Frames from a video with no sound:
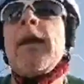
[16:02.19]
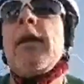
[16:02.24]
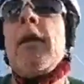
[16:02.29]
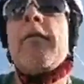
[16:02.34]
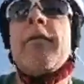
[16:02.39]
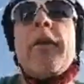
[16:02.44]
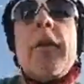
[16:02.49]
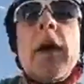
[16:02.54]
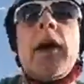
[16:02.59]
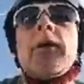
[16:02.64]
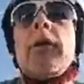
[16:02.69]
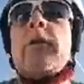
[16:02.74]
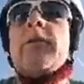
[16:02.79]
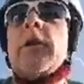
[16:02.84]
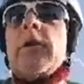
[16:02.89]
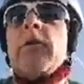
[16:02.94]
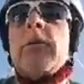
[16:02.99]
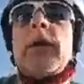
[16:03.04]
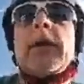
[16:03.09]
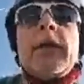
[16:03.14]
for those
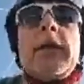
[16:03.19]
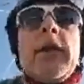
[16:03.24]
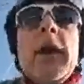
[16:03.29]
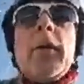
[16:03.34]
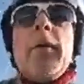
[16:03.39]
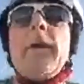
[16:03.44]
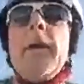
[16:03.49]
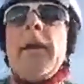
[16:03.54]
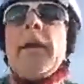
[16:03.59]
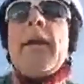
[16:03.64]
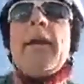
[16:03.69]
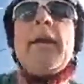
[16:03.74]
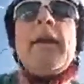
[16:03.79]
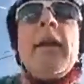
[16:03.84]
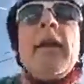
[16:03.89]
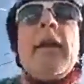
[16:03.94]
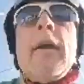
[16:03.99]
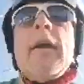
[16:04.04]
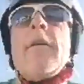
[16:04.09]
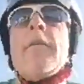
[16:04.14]
that already know it.
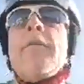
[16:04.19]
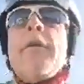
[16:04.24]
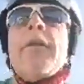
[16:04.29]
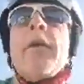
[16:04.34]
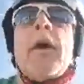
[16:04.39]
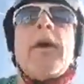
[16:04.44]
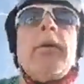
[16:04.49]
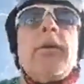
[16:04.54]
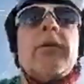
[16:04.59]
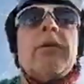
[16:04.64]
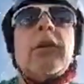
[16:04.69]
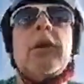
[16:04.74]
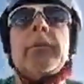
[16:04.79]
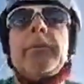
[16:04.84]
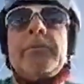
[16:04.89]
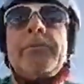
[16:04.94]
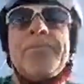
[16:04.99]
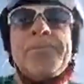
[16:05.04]
For those that